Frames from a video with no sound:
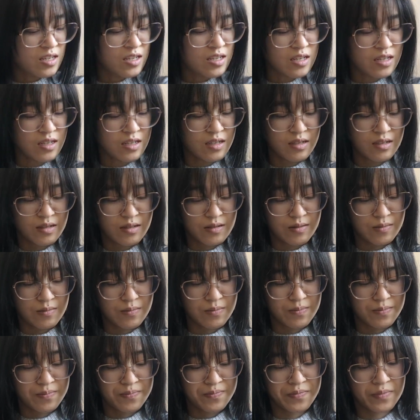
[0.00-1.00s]

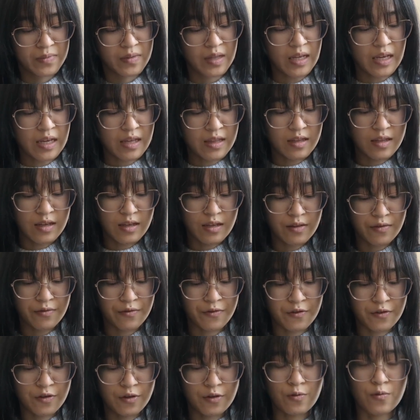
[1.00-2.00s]
And then
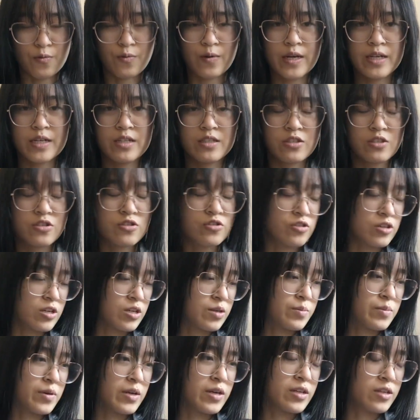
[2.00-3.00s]
for the white
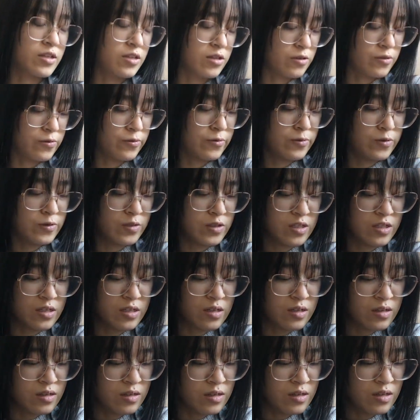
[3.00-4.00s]
stripe, I used
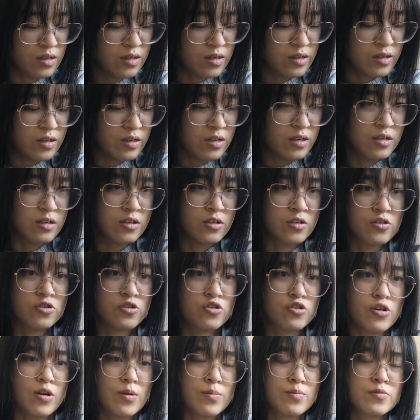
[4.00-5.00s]

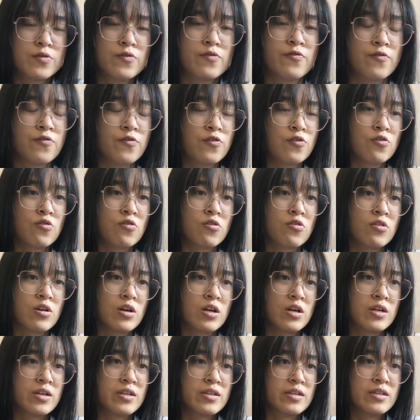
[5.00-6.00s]
Drops
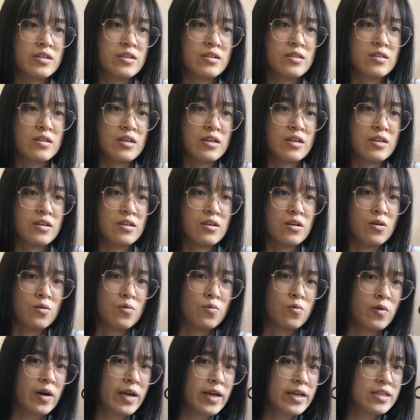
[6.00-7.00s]
Flora in a
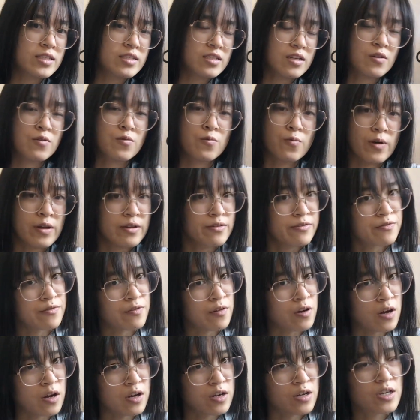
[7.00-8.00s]
white and white
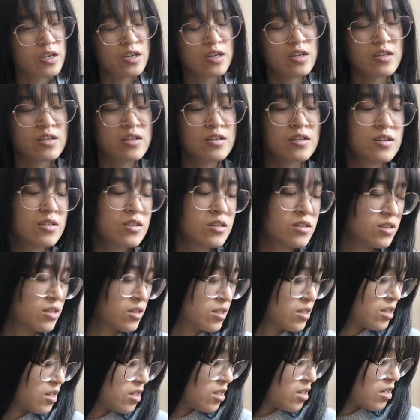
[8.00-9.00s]
fog.
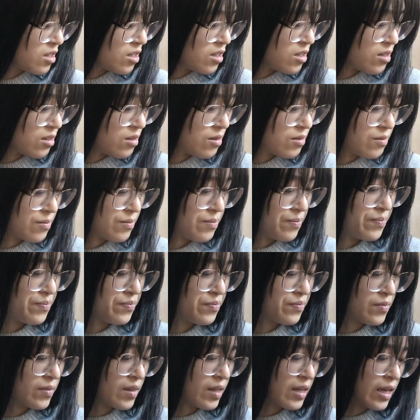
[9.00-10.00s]

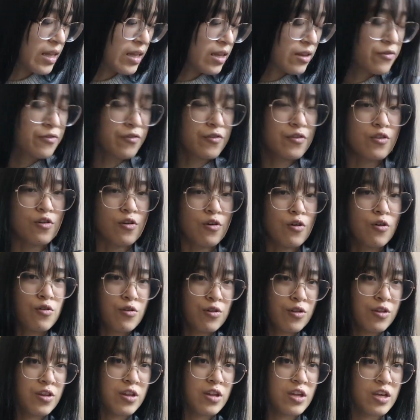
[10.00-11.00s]
And then for the whole
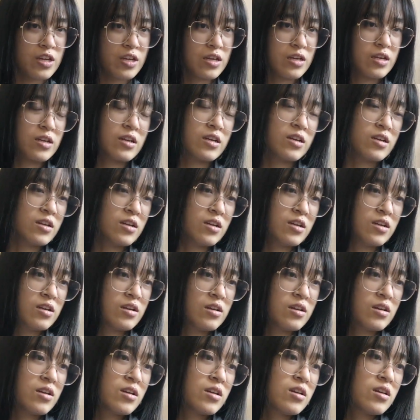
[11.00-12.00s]
thing,
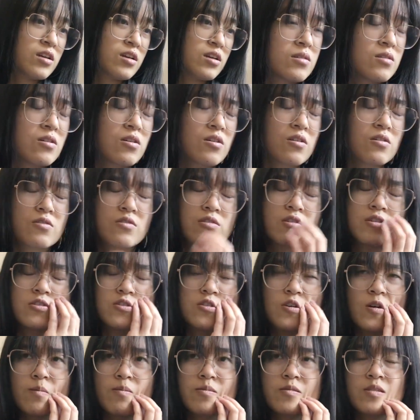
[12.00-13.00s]
the
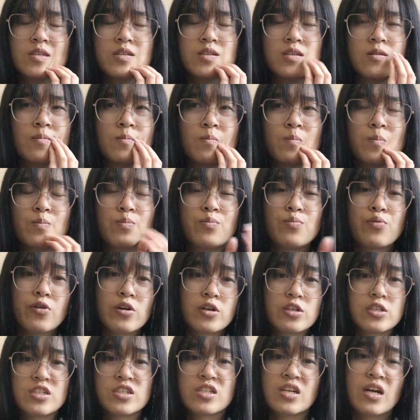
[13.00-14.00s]
Drops
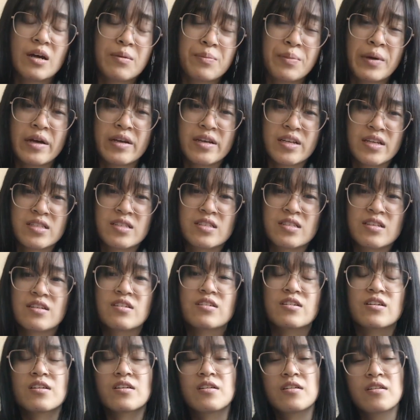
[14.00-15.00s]
brushed alpaca
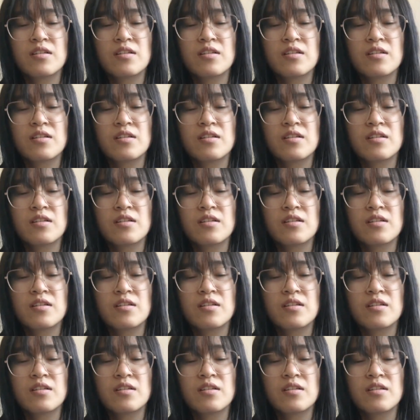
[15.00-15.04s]
silk